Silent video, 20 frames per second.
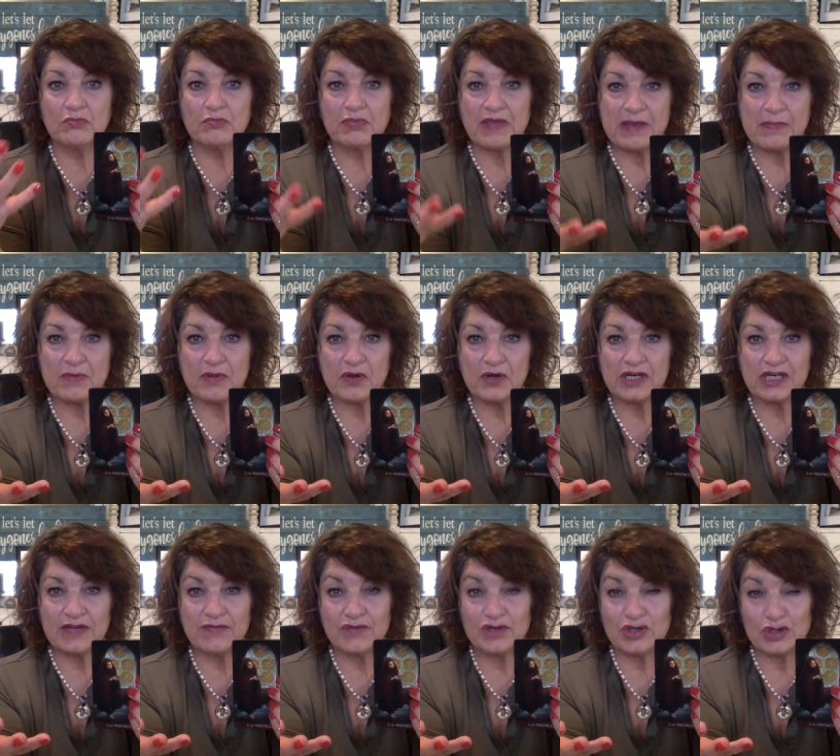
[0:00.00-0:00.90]
people aren't
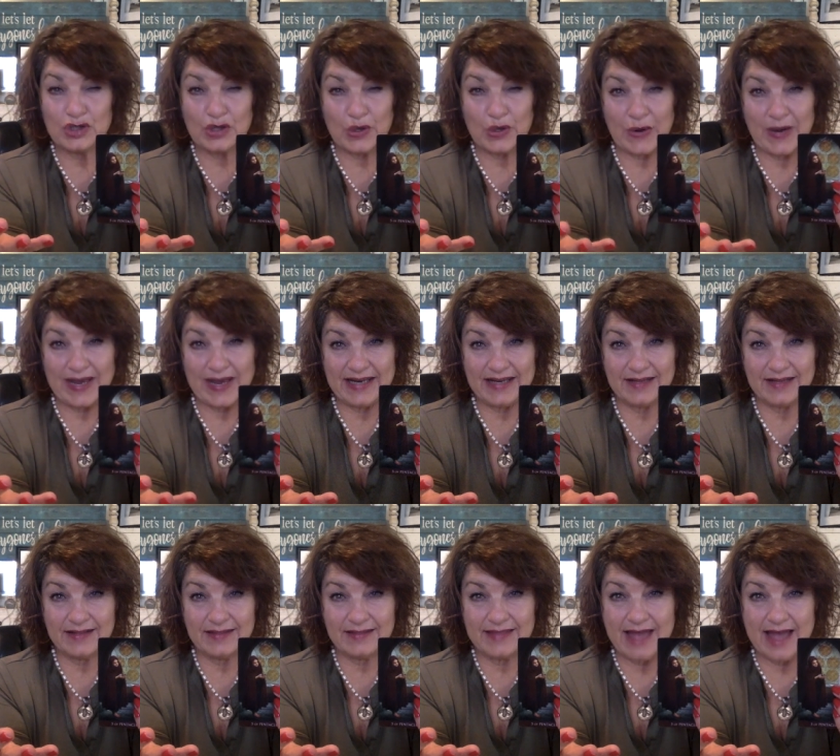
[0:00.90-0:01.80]
giving you the credit
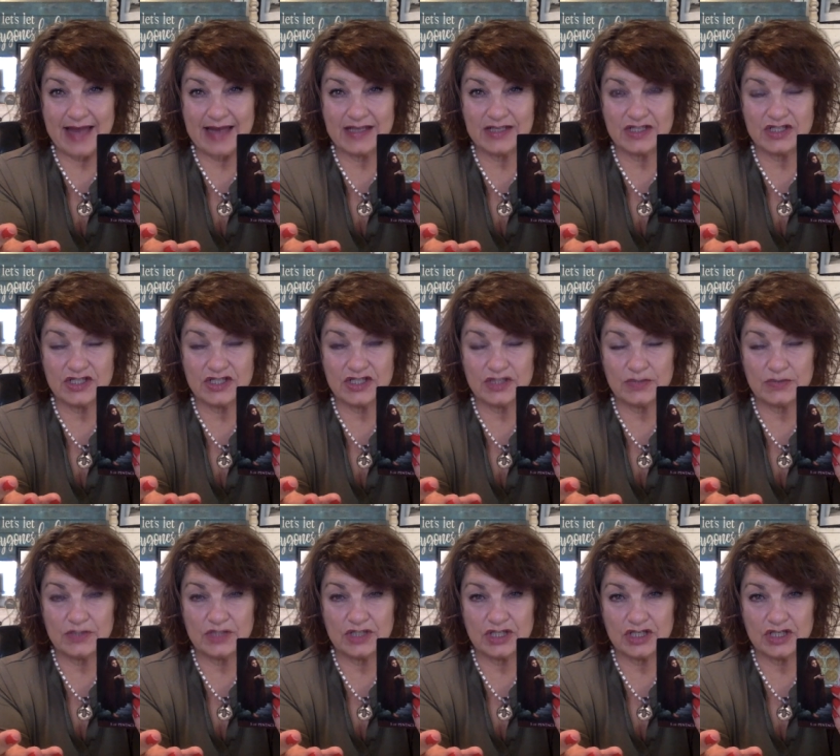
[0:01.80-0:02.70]
that is due
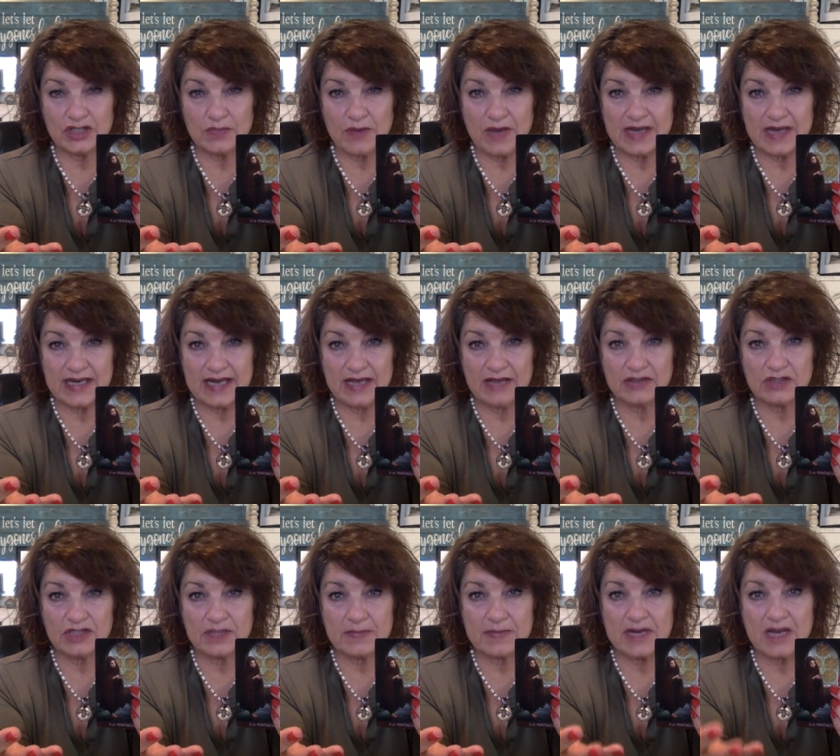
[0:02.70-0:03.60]
to you right now,
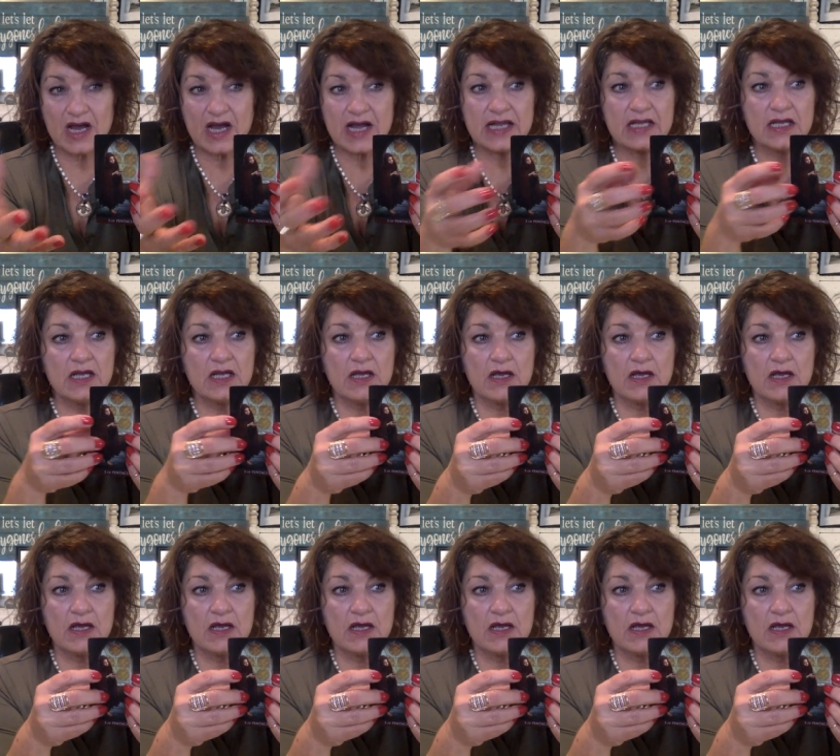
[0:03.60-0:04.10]
Gemini.